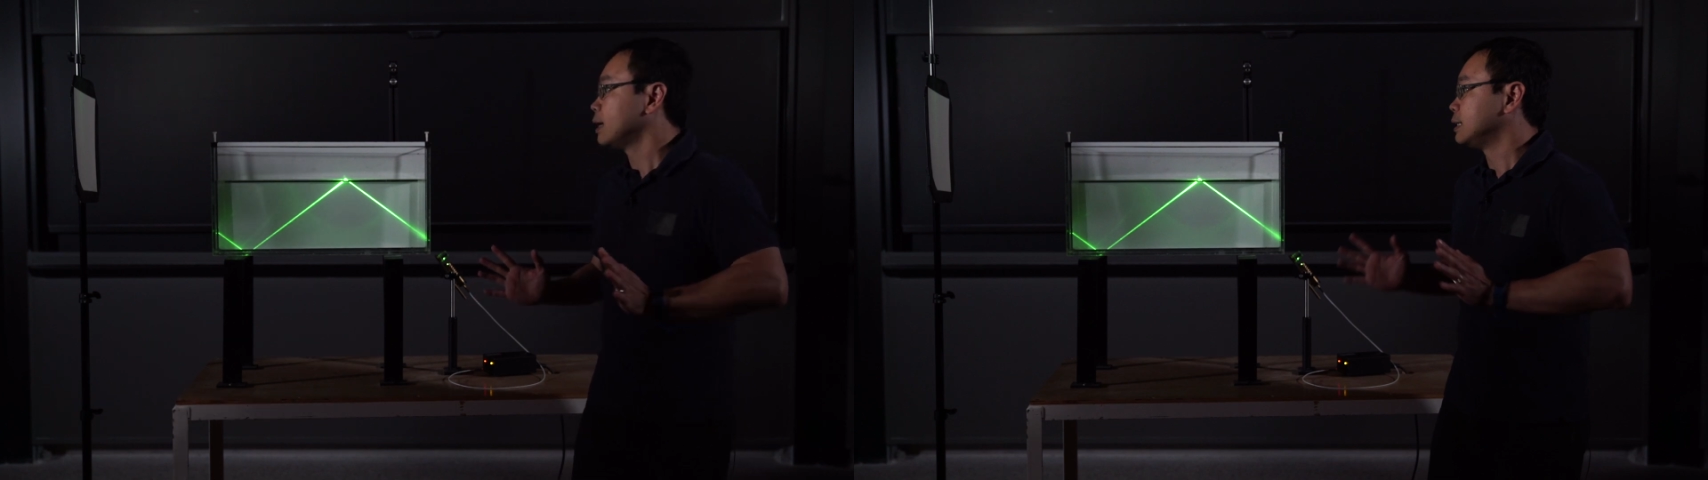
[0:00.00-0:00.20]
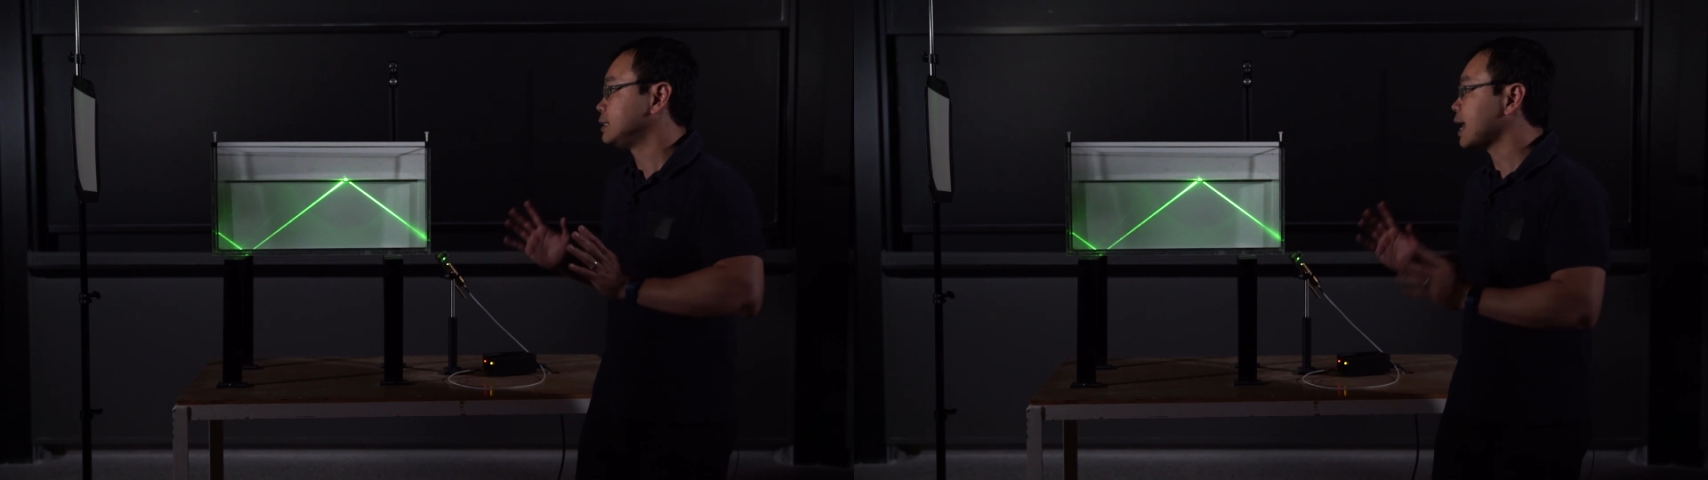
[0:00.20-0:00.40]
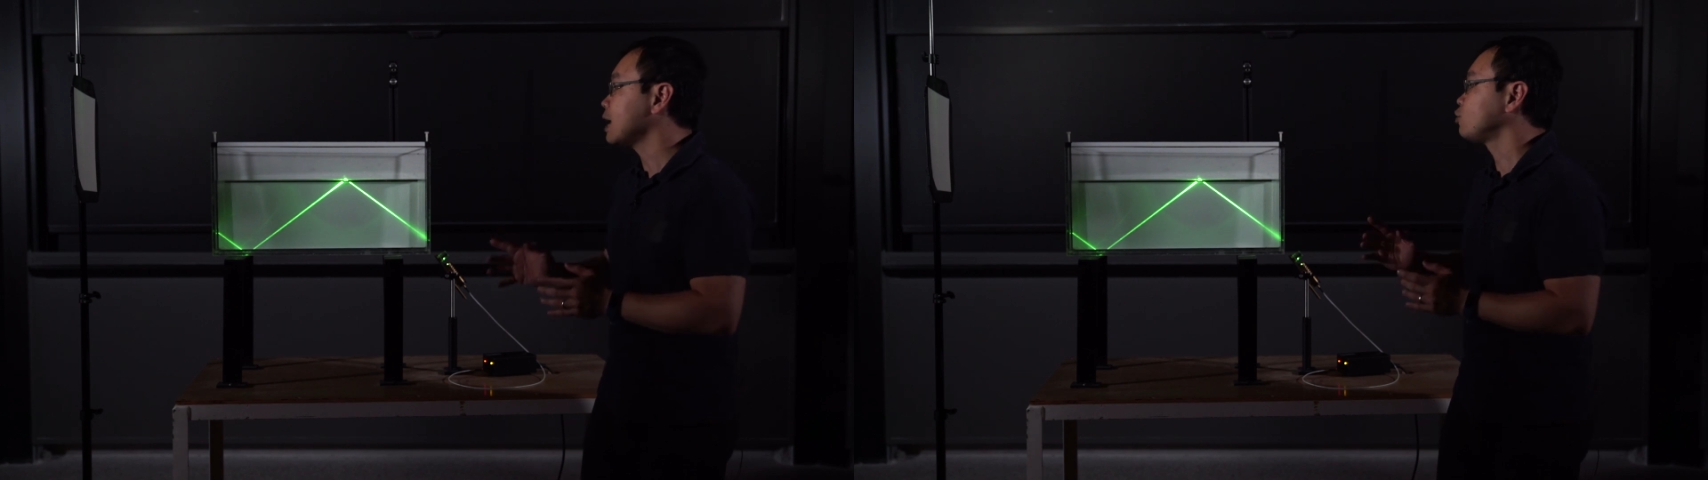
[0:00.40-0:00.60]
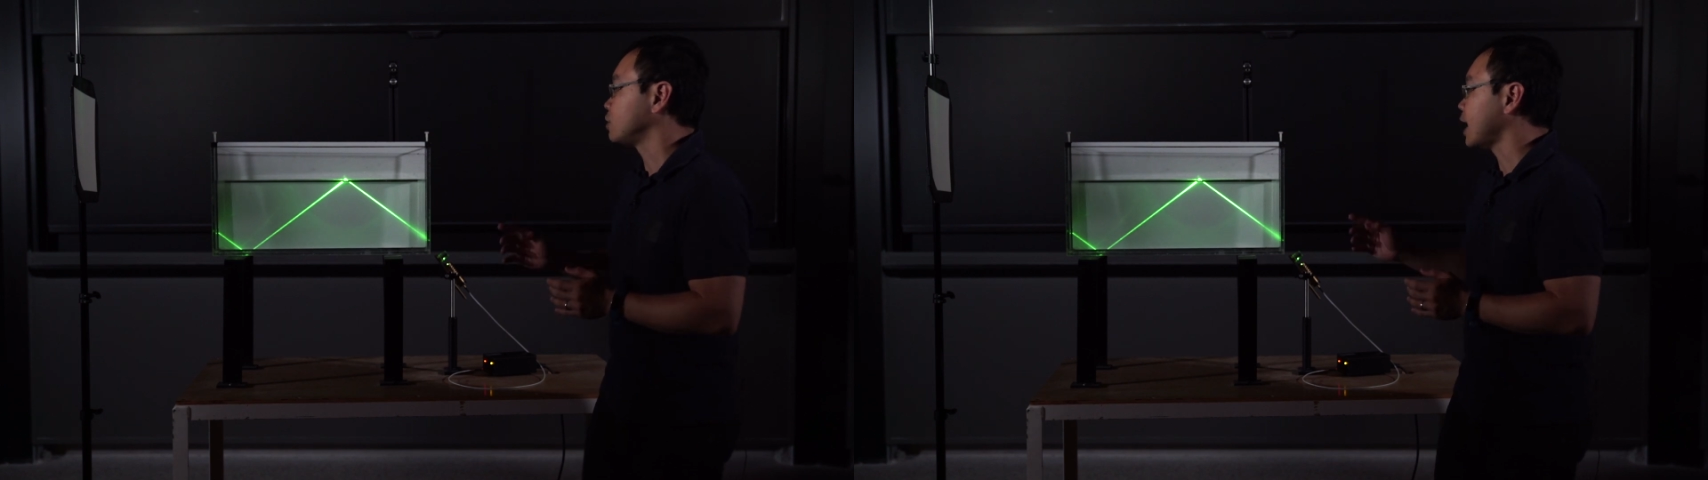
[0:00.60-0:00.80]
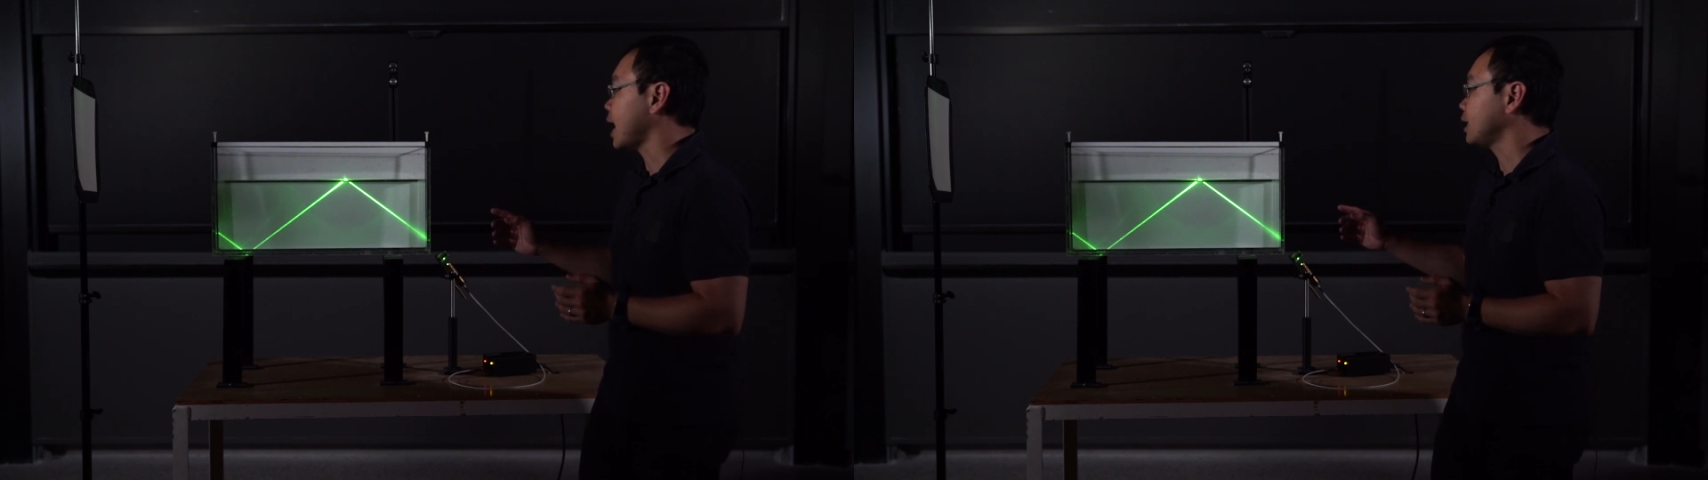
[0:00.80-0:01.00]
such
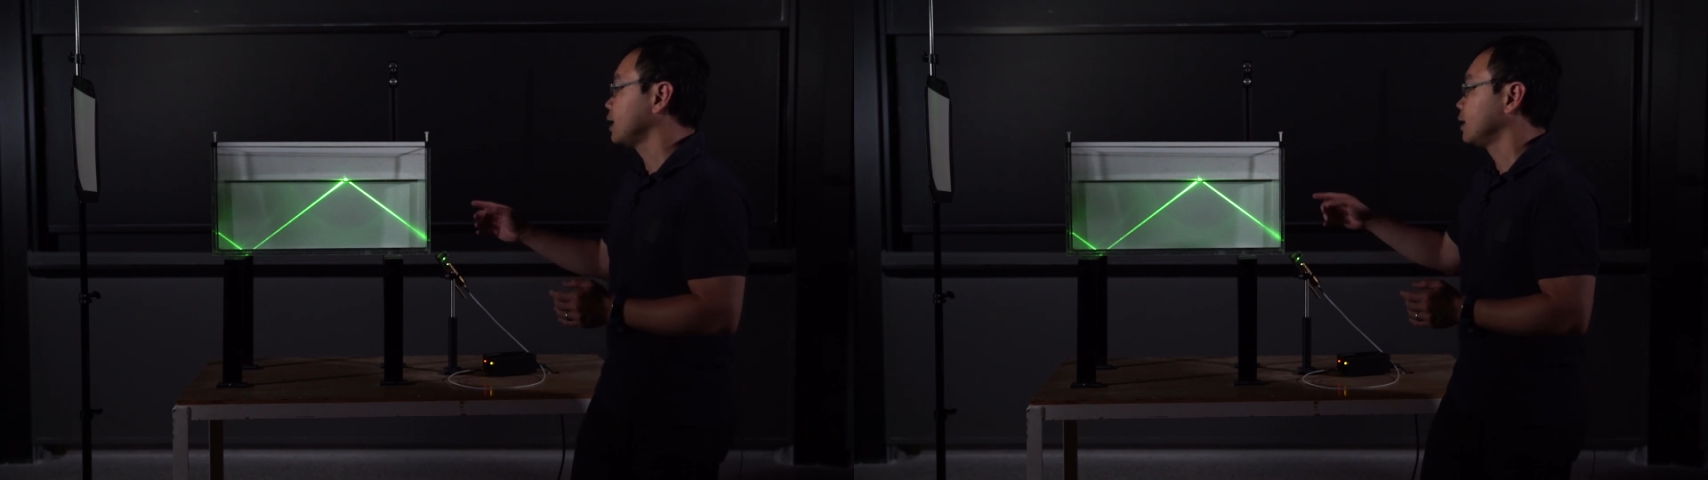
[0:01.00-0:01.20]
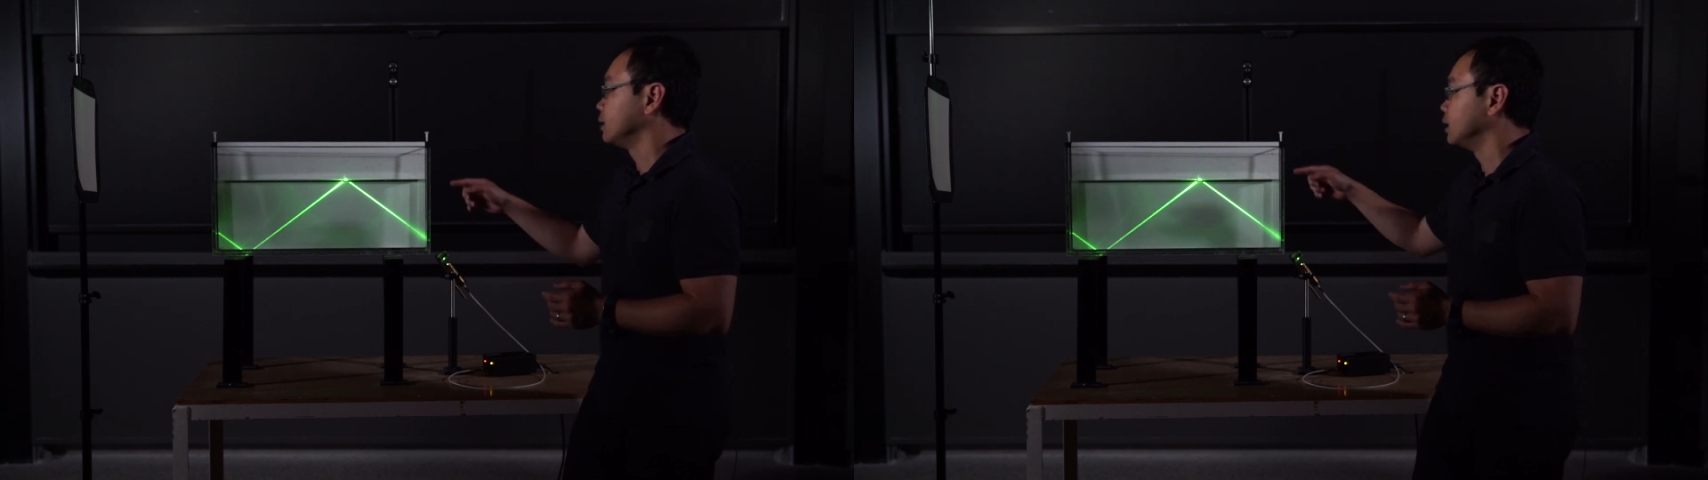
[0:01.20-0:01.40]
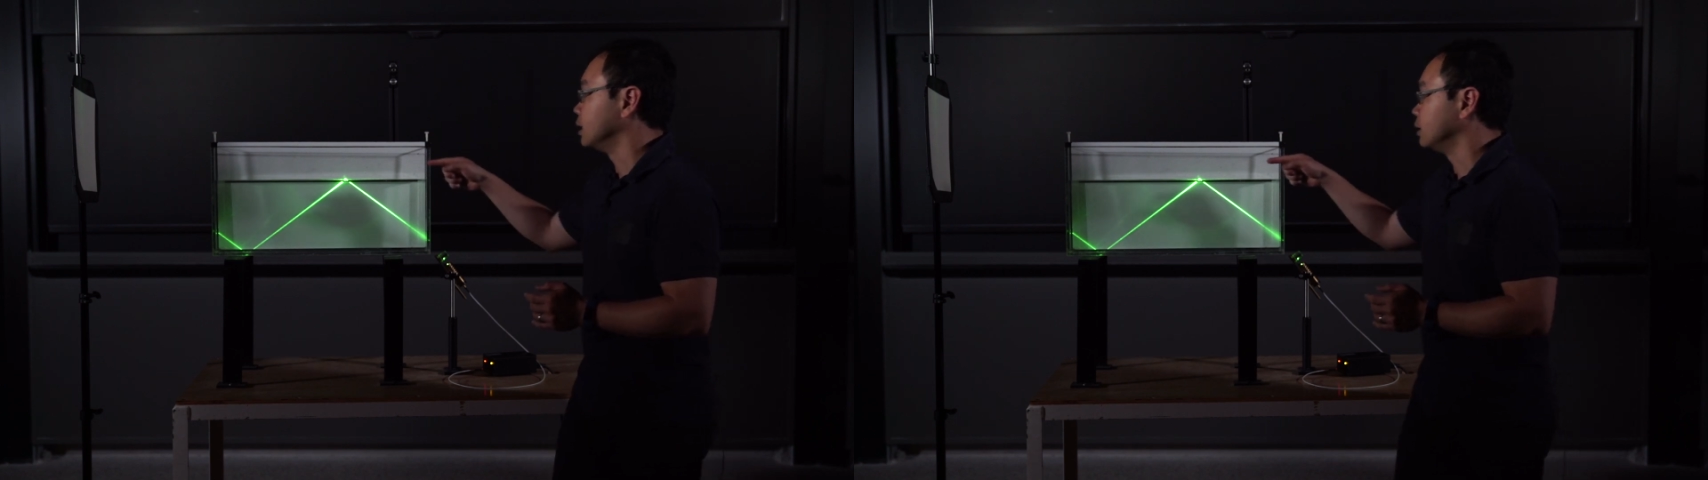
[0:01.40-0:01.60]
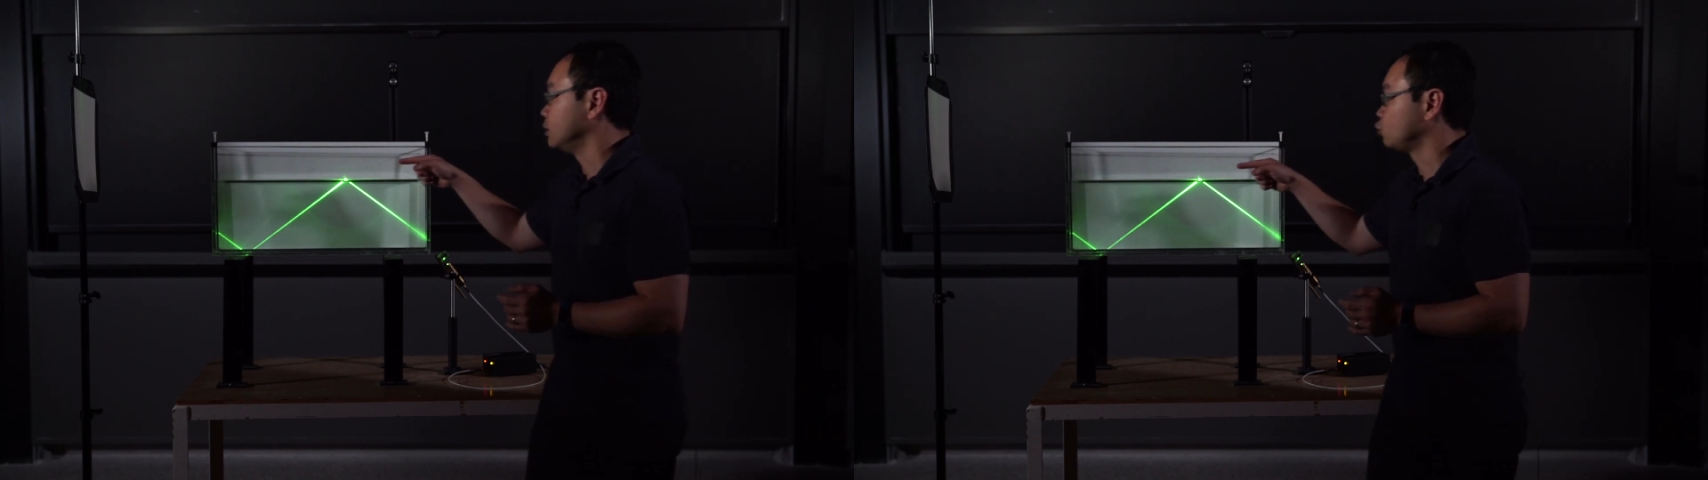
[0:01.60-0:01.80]
that the